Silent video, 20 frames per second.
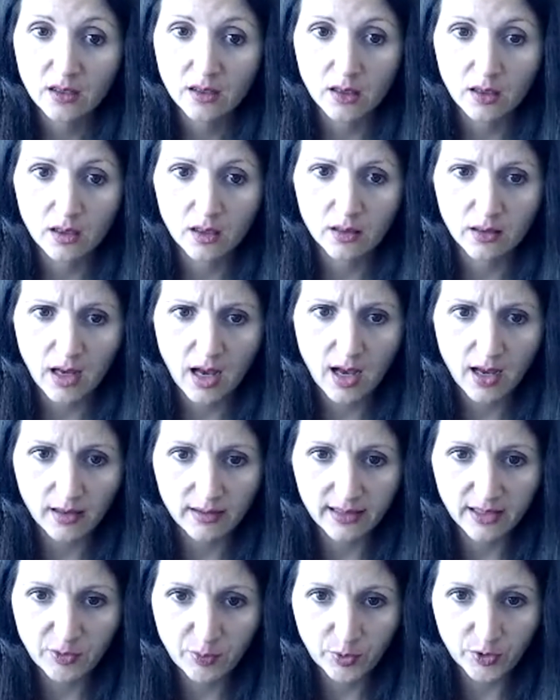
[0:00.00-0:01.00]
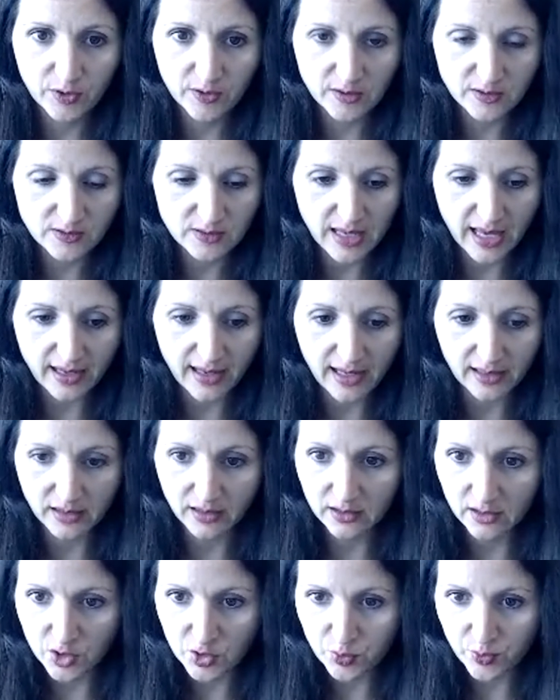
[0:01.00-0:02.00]
Let's put this in
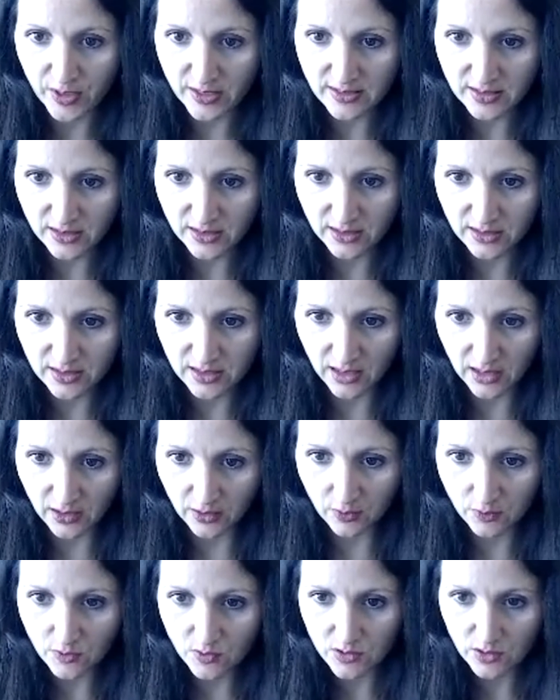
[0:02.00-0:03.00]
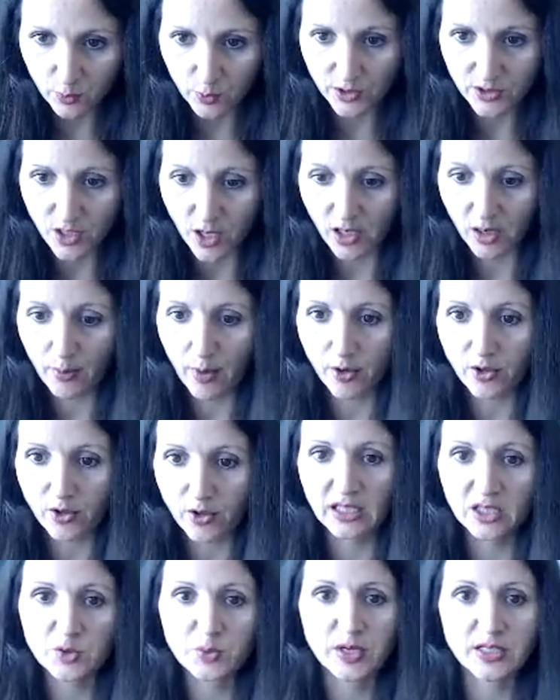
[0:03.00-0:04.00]
English present continuous. We're talking about
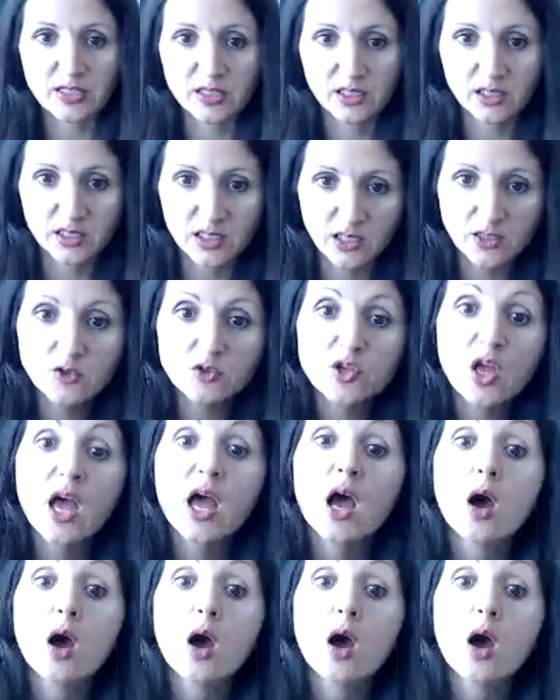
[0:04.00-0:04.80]
English present continuous.